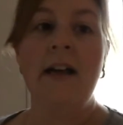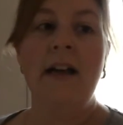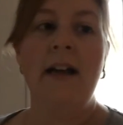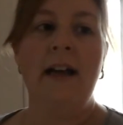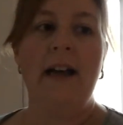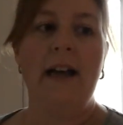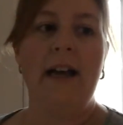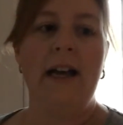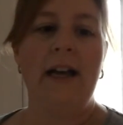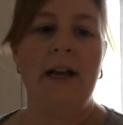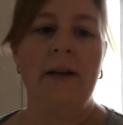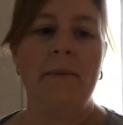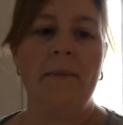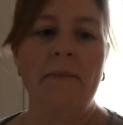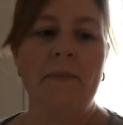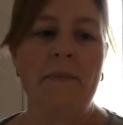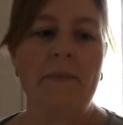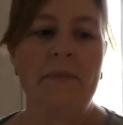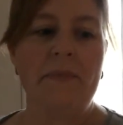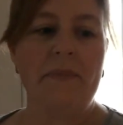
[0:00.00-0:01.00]

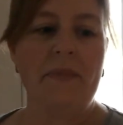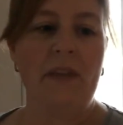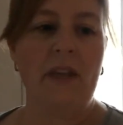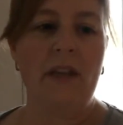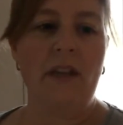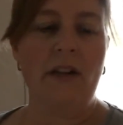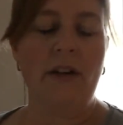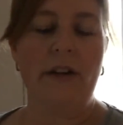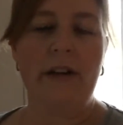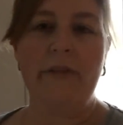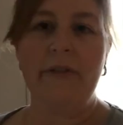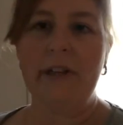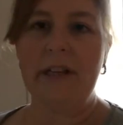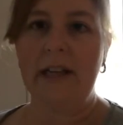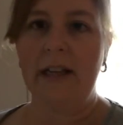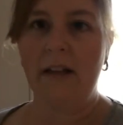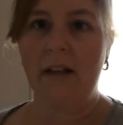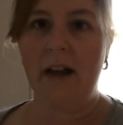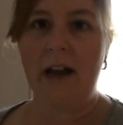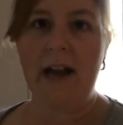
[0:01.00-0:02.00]

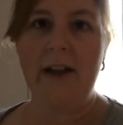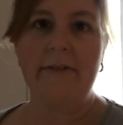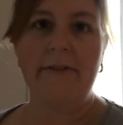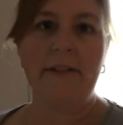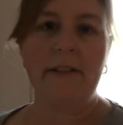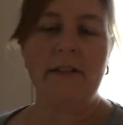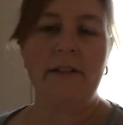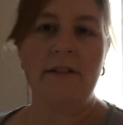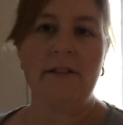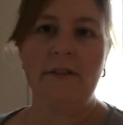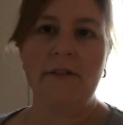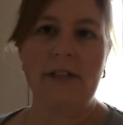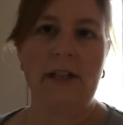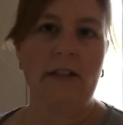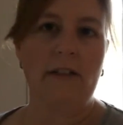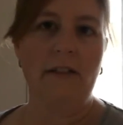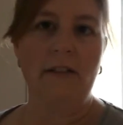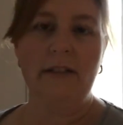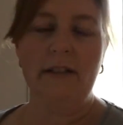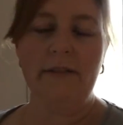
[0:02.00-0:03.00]
everyday life and
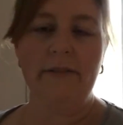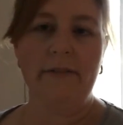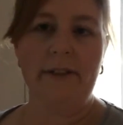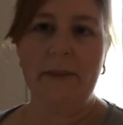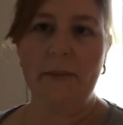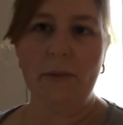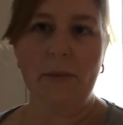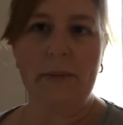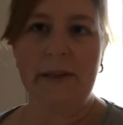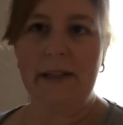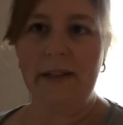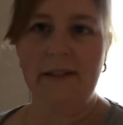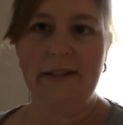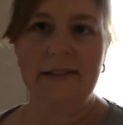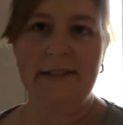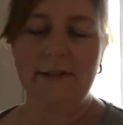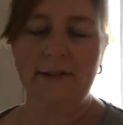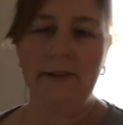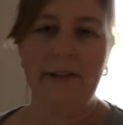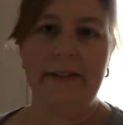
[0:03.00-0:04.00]
juggle and find more
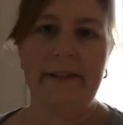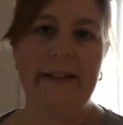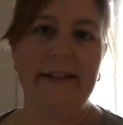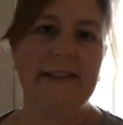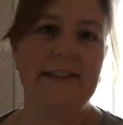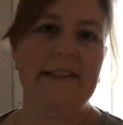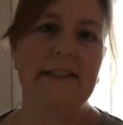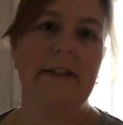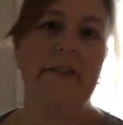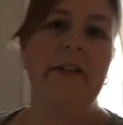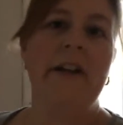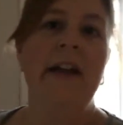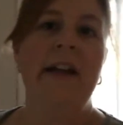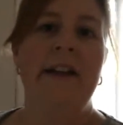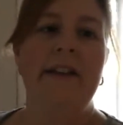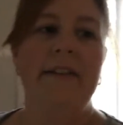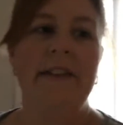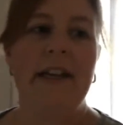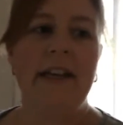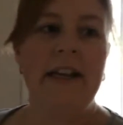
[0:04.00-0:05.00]
balance and all of that stuff,
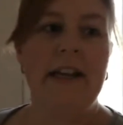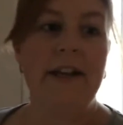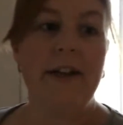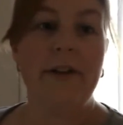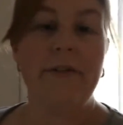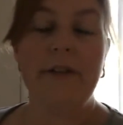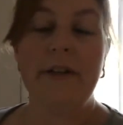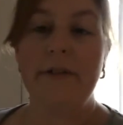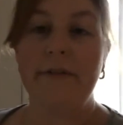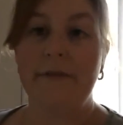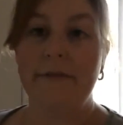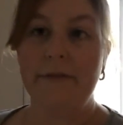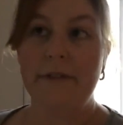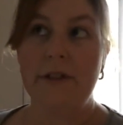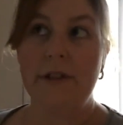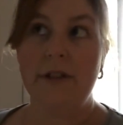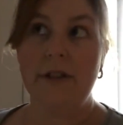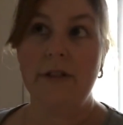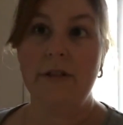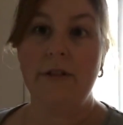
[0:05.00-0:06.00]
then head over
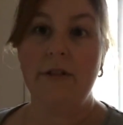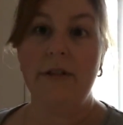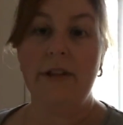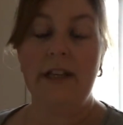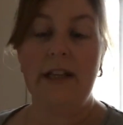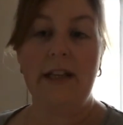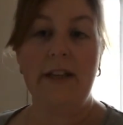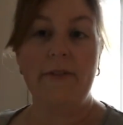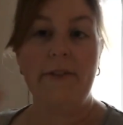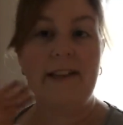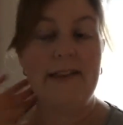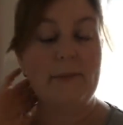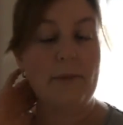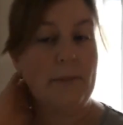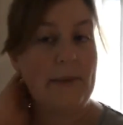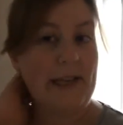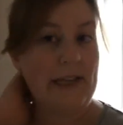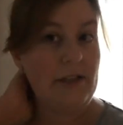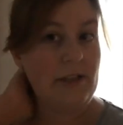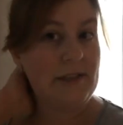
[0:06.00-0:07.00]
to the Facebook
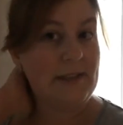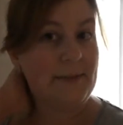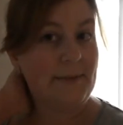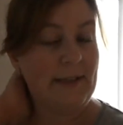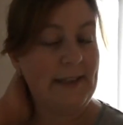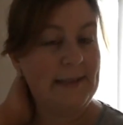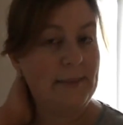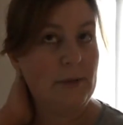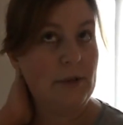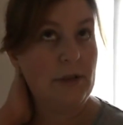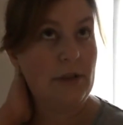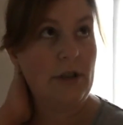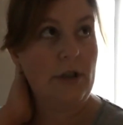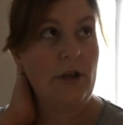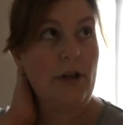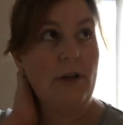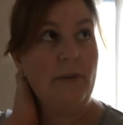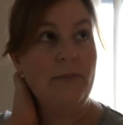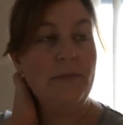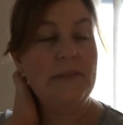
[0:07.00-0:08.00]
page. It's
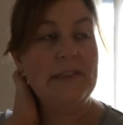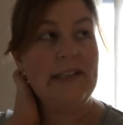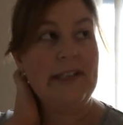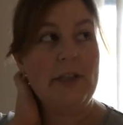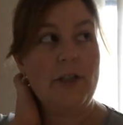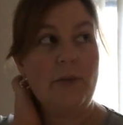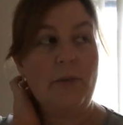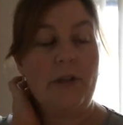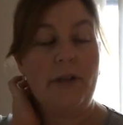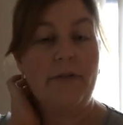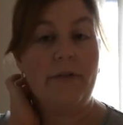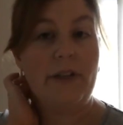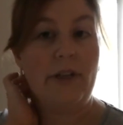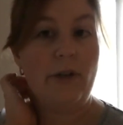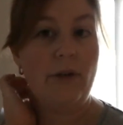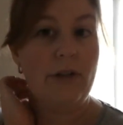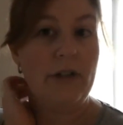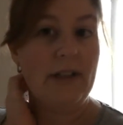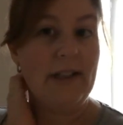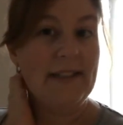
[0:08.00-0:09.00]
facebook.com/beautifully
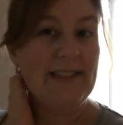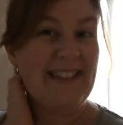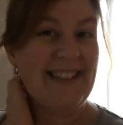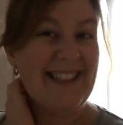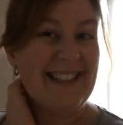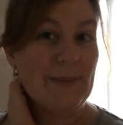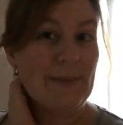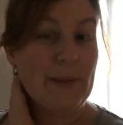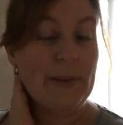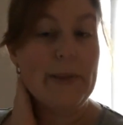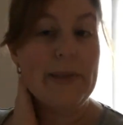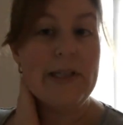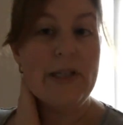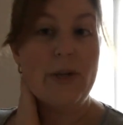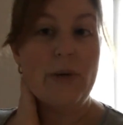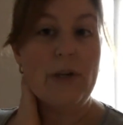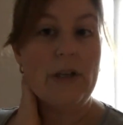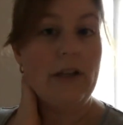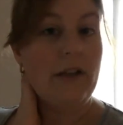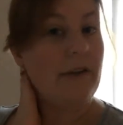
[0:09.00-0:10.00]
organised. That's where we
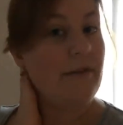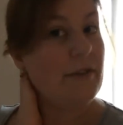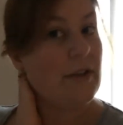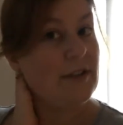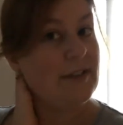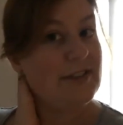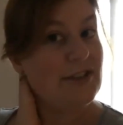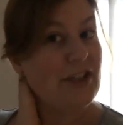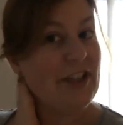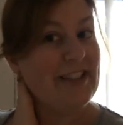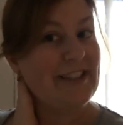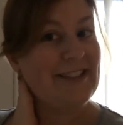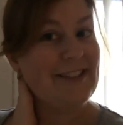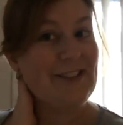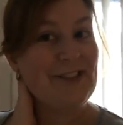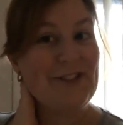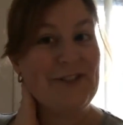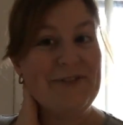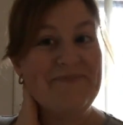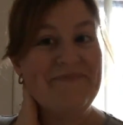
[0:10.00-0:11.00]
do a lot of those chats
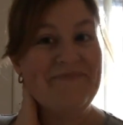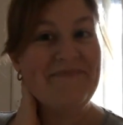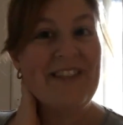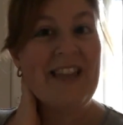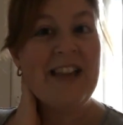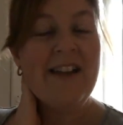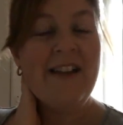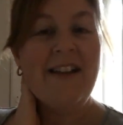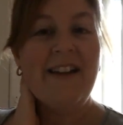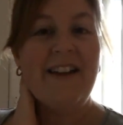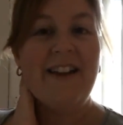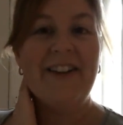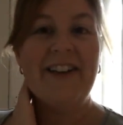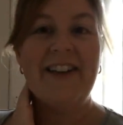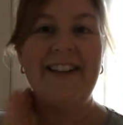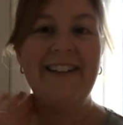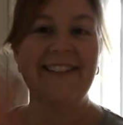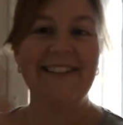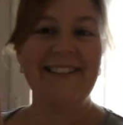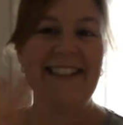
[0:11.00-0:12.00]
too. All
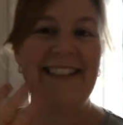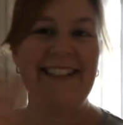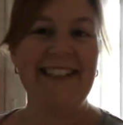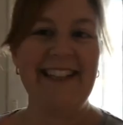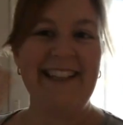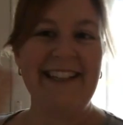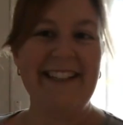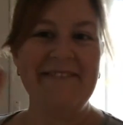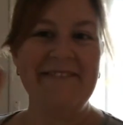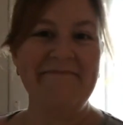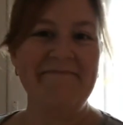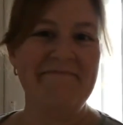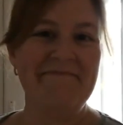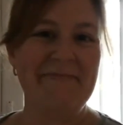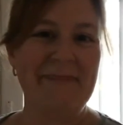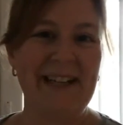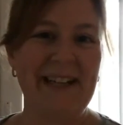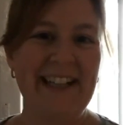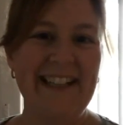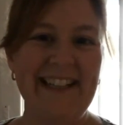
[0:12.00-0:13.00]
right, I'll see you later.
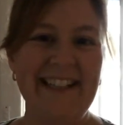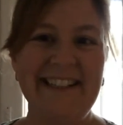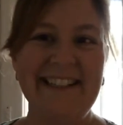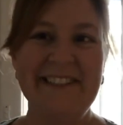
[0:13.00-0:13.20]
Bye.